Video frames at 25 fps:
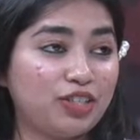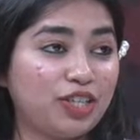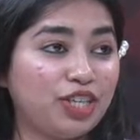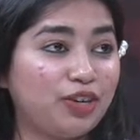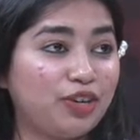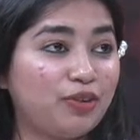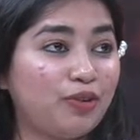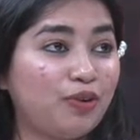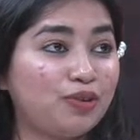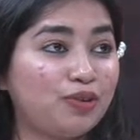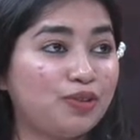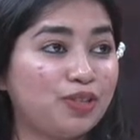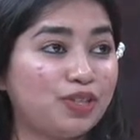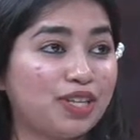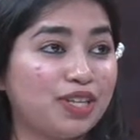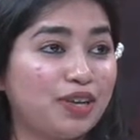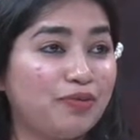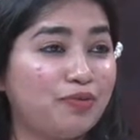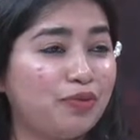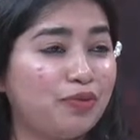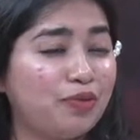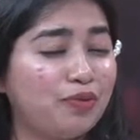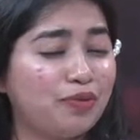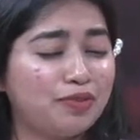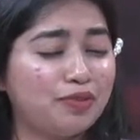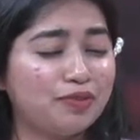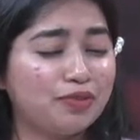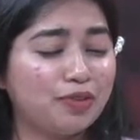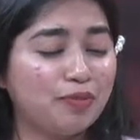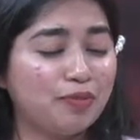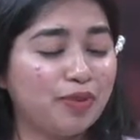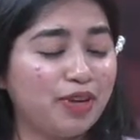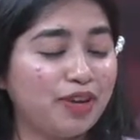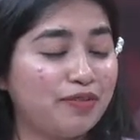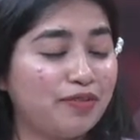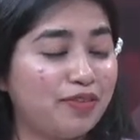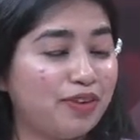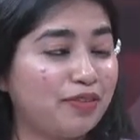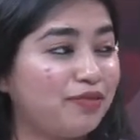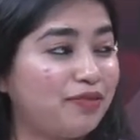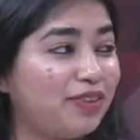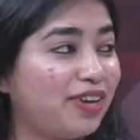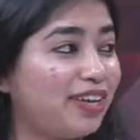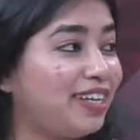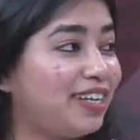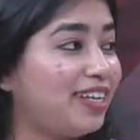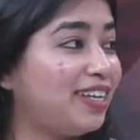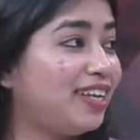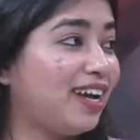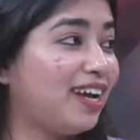Air hostess, everyone was behaving
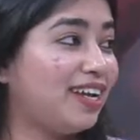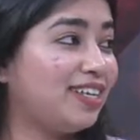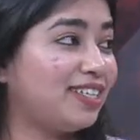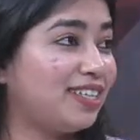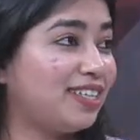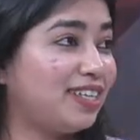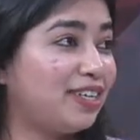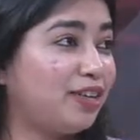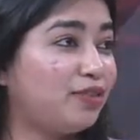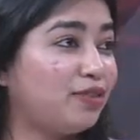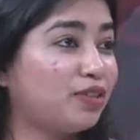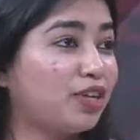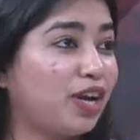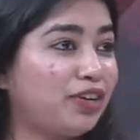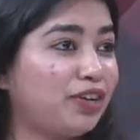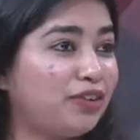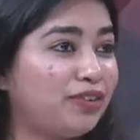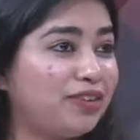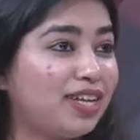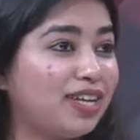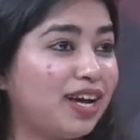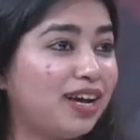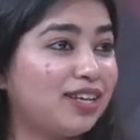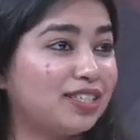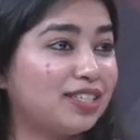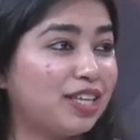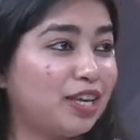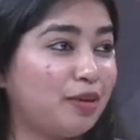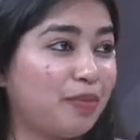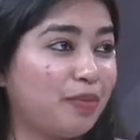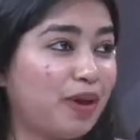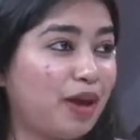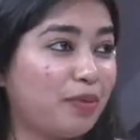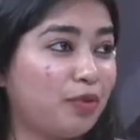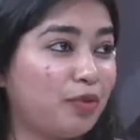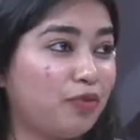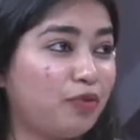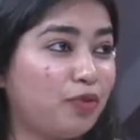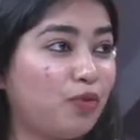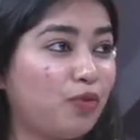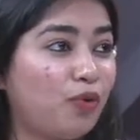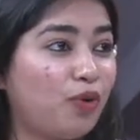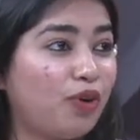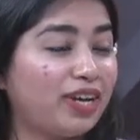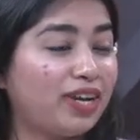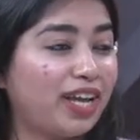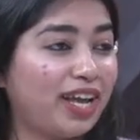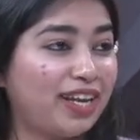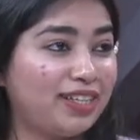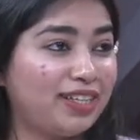very nicely. They were continually asking, ma'am, if you
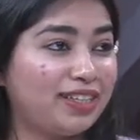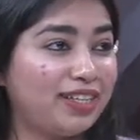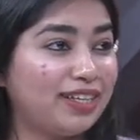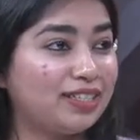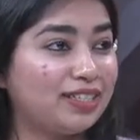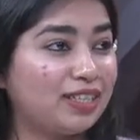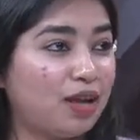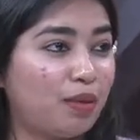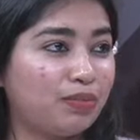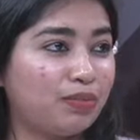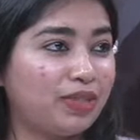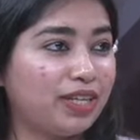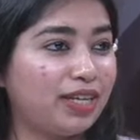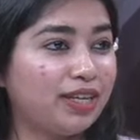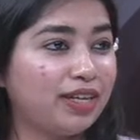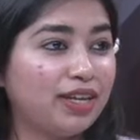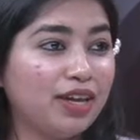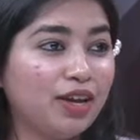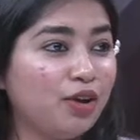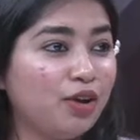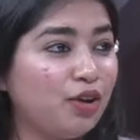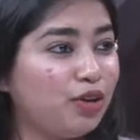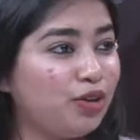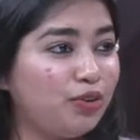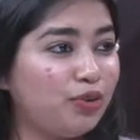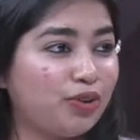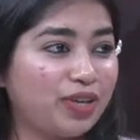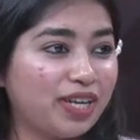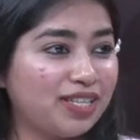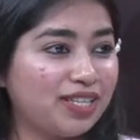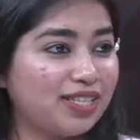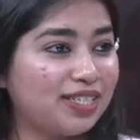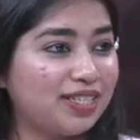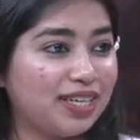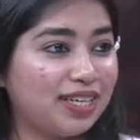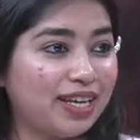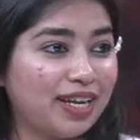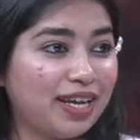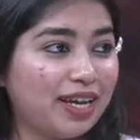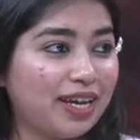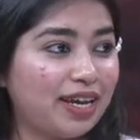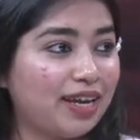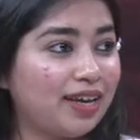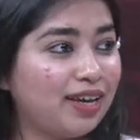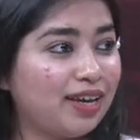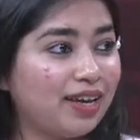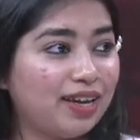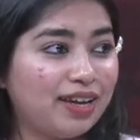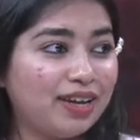want anything, something you can say.